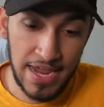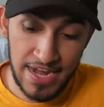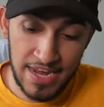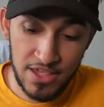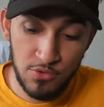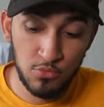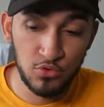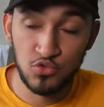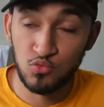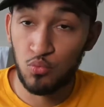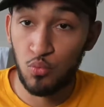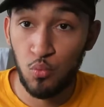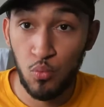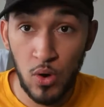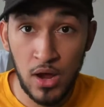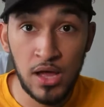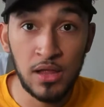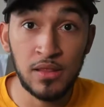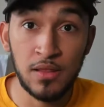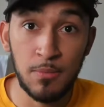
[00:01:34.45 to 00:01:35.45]
and he was
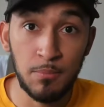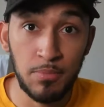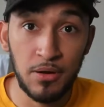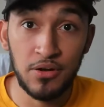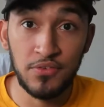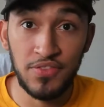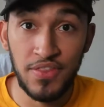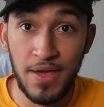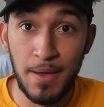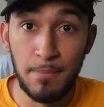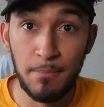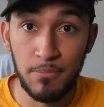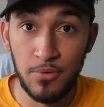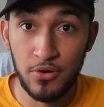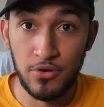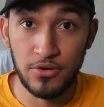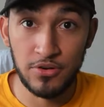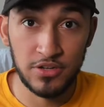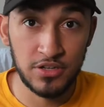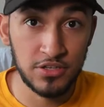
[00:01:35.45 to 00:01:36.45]
well above that
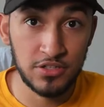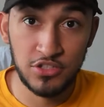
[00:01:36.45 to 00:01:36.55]
mark.